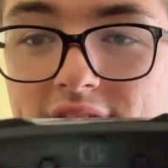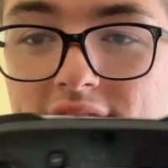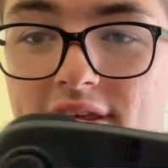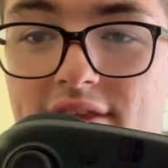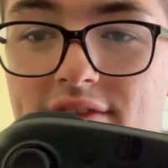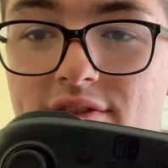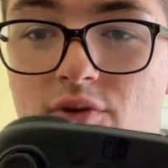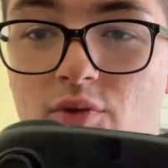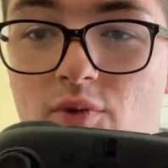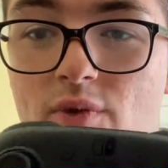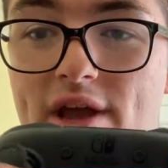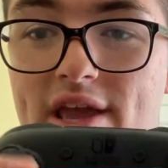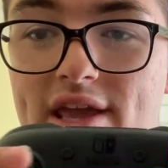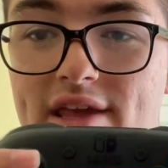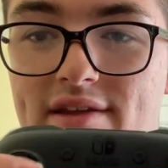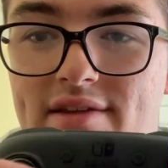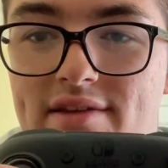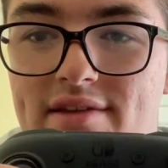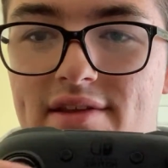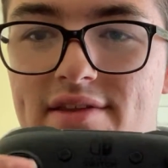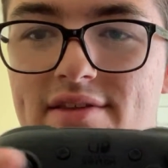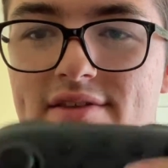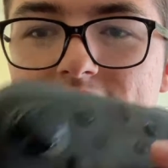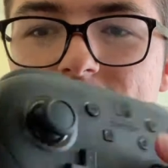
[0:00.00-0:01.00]
like the weight.
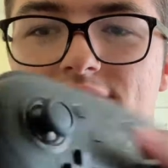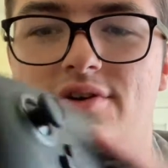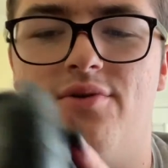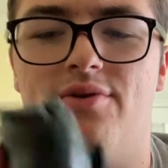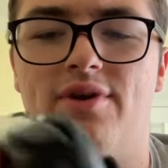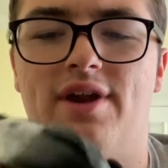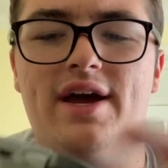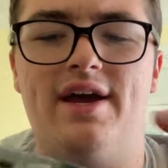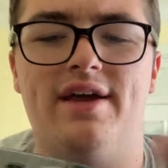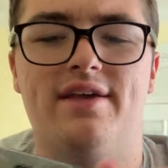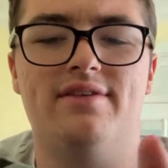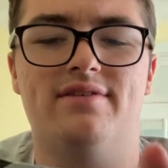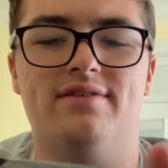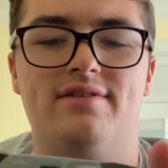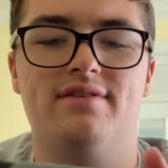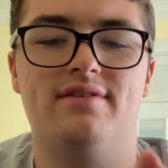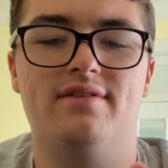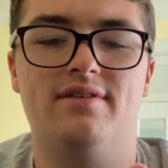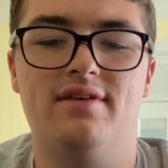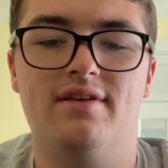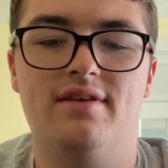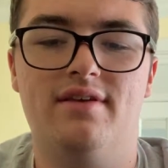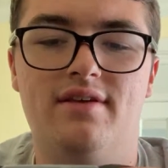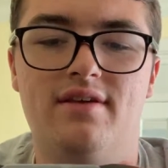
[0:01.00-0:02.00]
It's so nice.
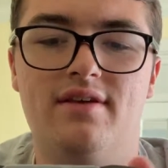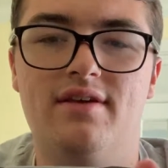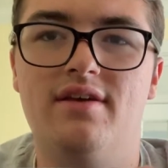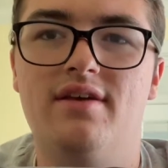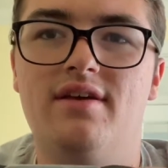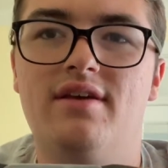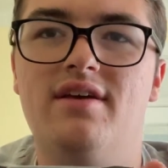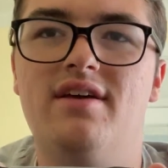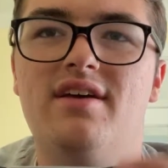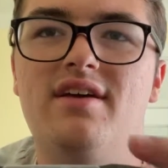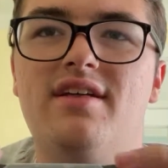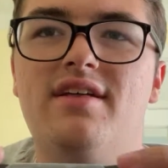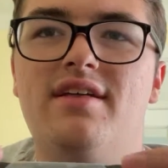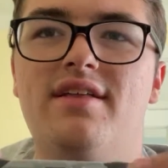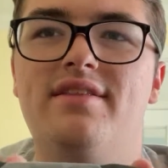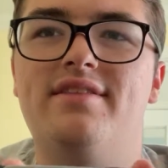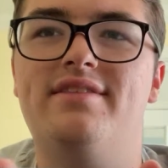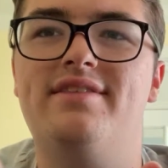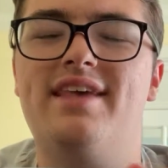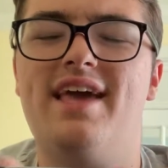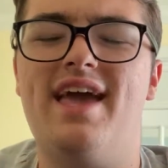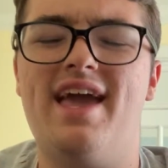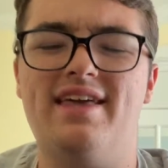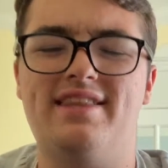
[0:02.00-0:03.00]

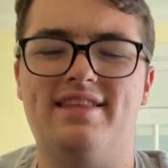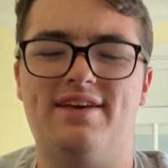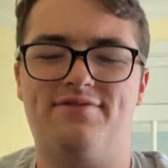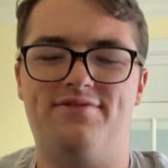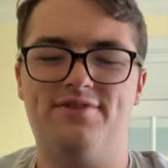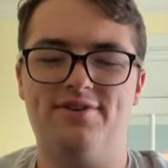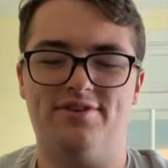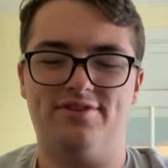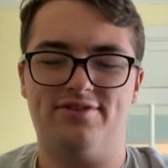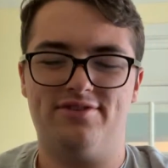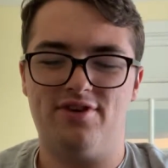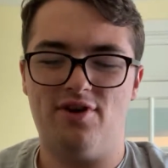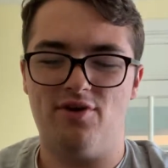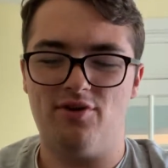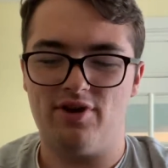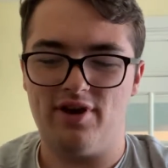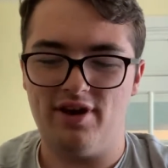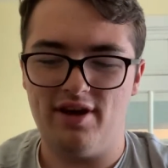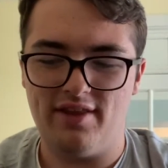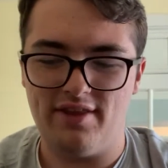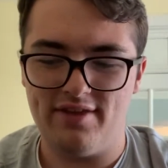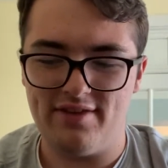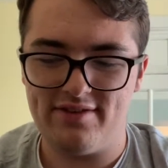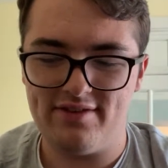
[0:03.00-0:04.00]
Dang, that feels so
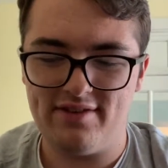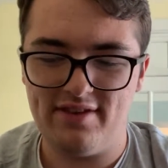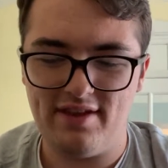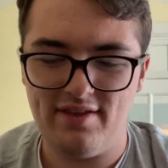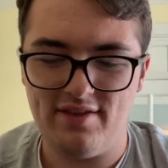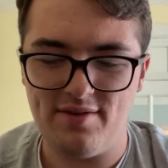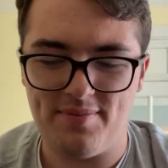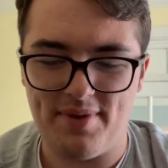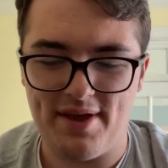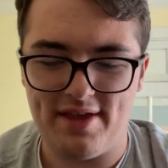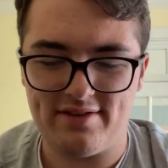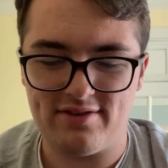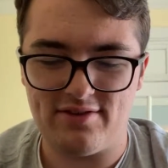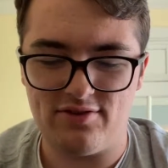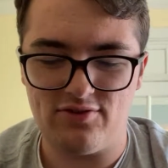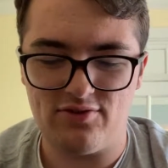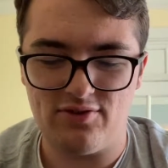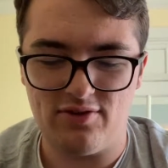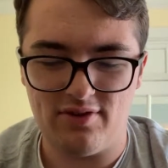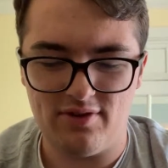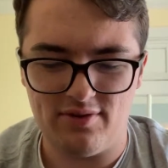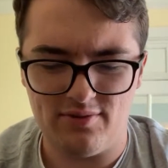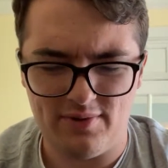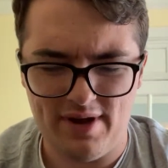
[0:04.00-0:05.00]
good. This is like the best
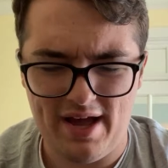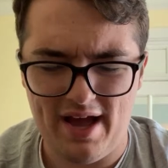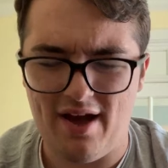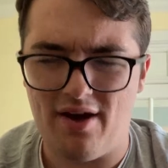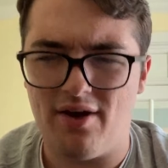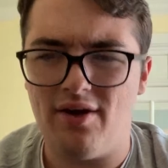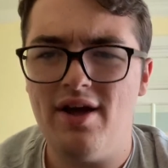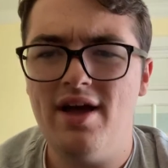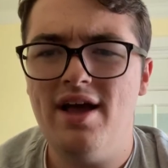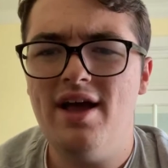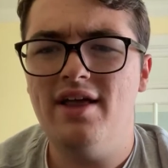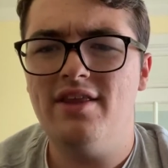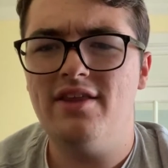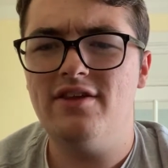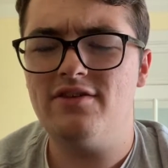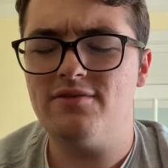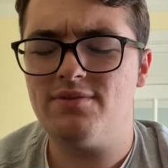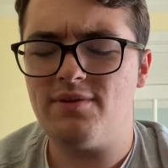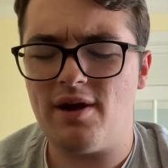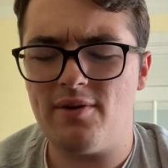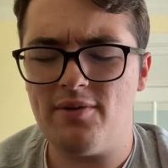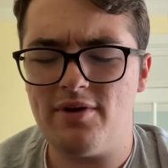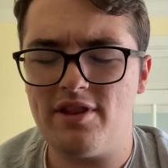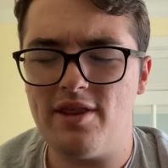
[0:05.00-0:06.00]
control. Wow. This is
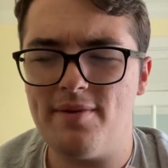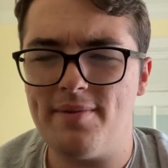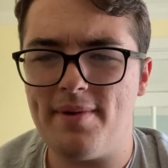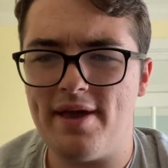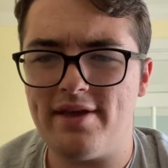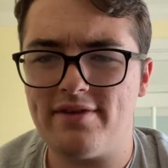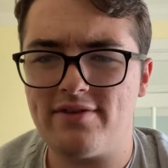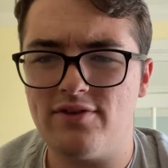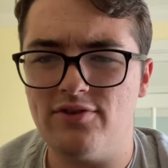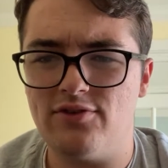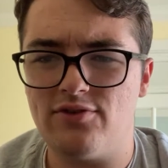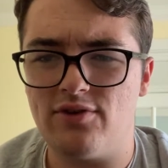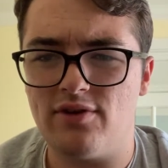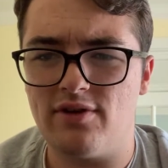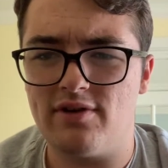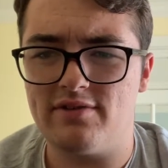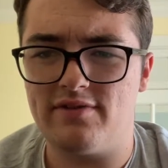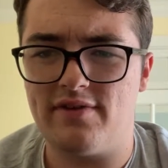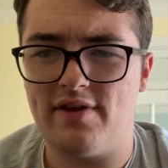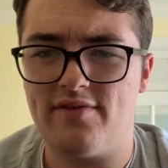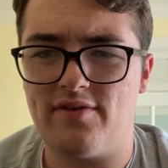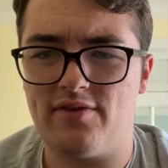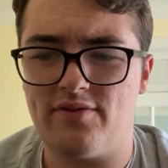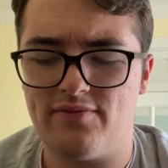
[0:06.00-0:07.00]
probably one of the best controllers I've
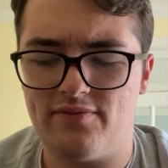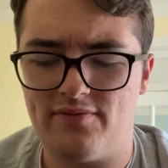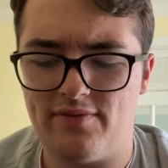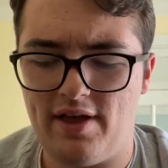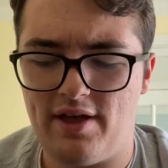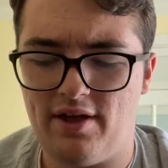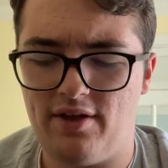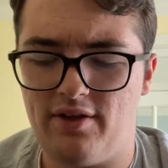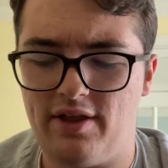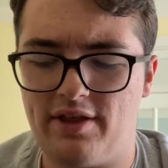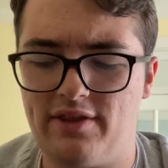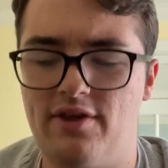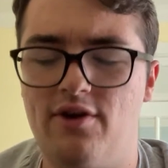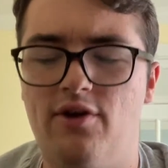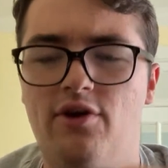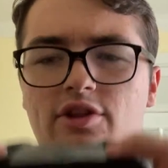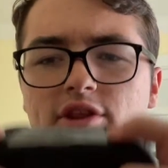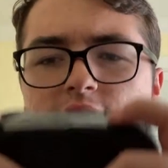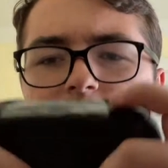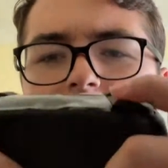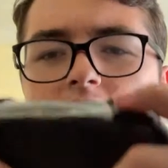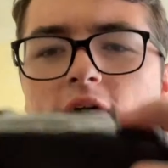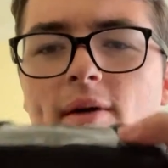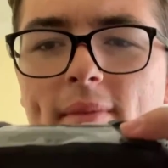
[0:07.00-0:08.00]
ever felt. Like the only
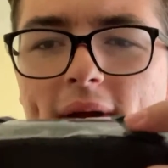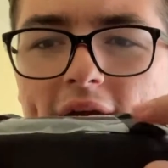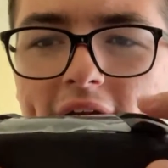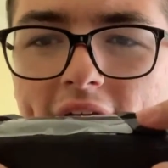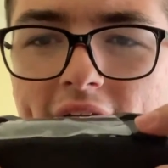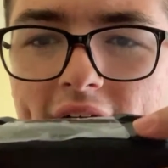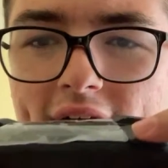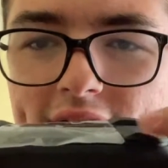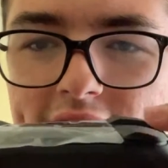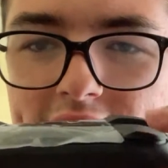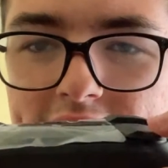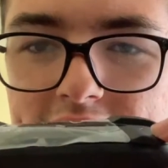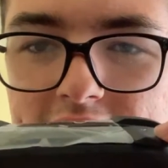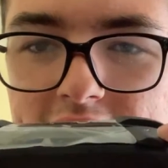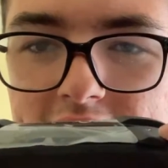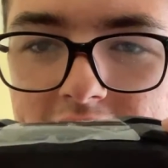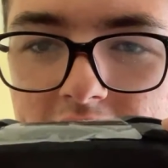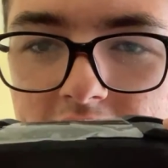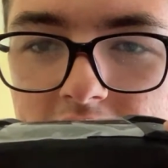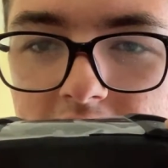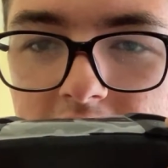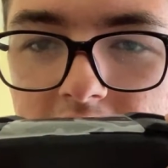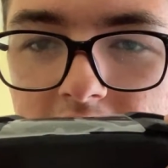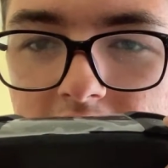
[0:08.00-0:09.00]
problem I have is these are
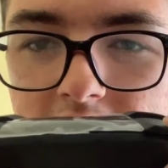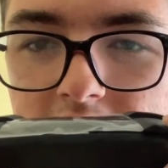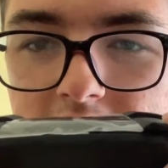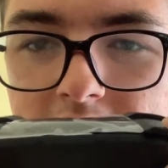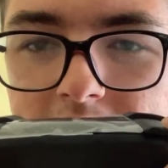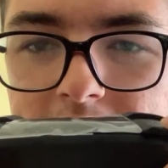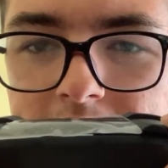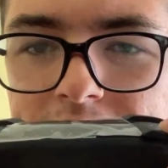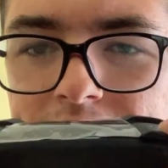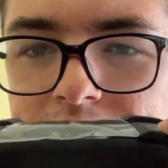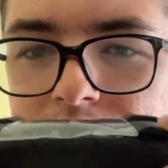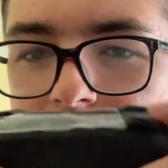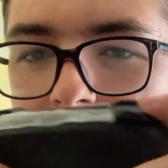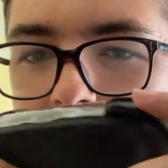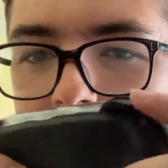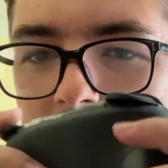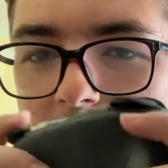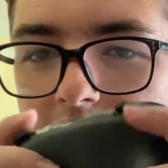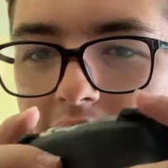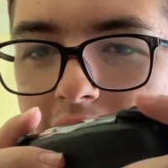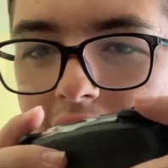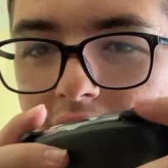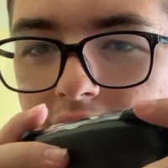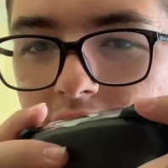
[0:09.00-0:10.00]
not
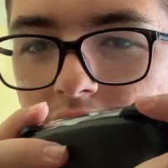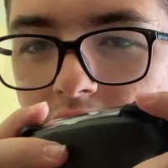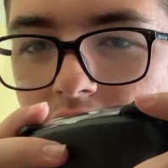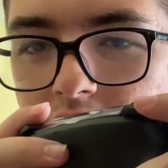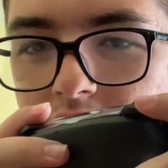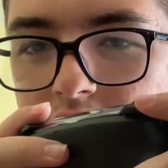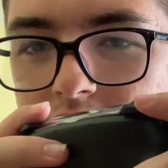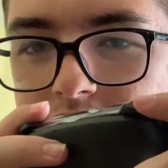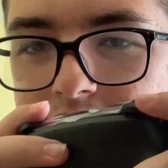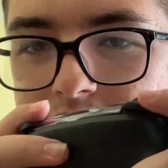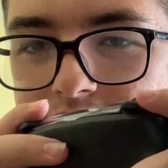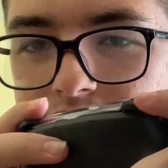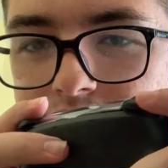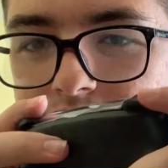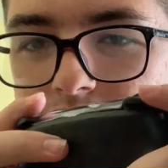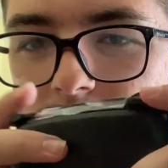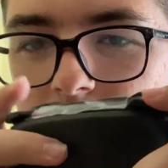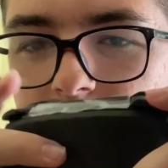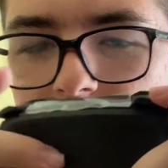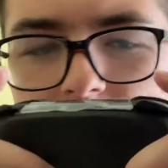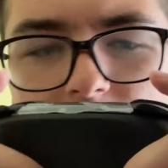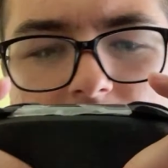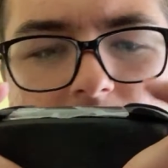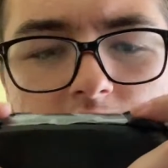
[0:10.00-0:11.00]
analog.
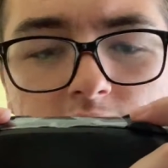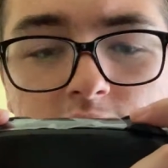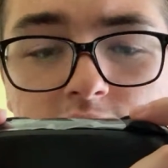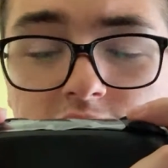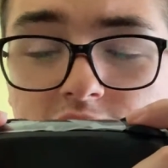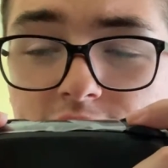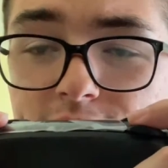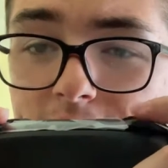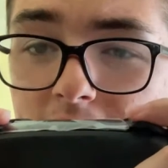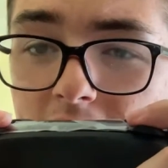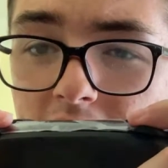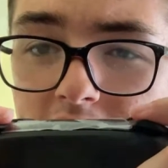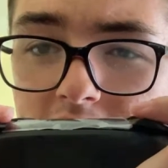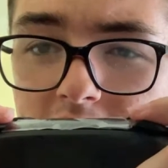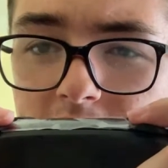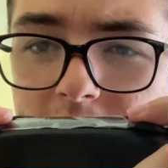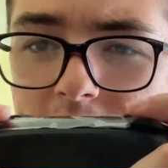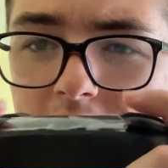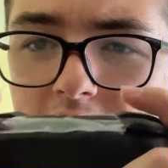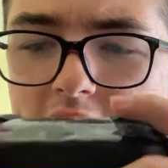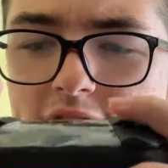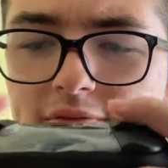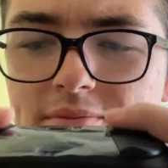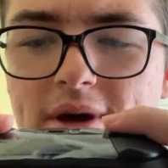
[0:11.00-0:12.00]
They're just button
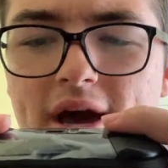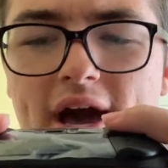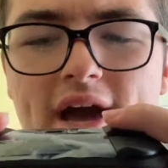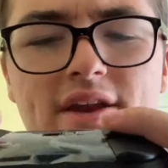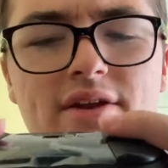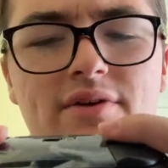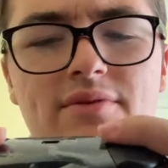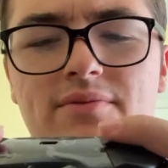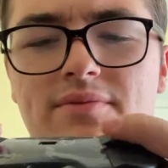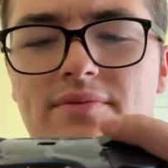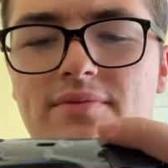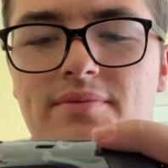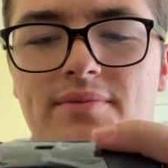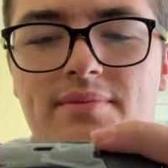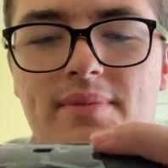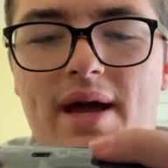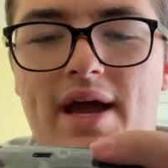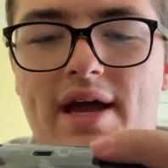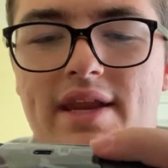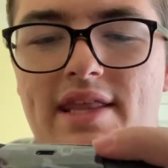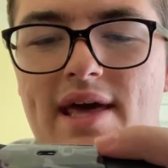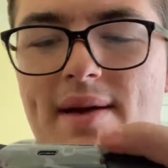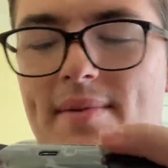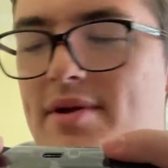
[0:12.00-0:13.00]
inputs, but I don't
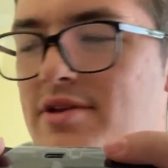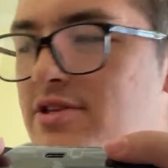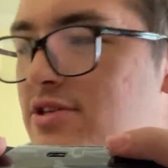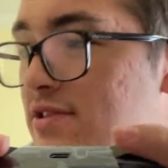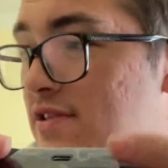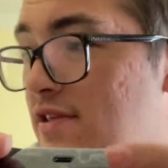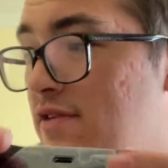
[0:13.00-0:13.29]
mind that much because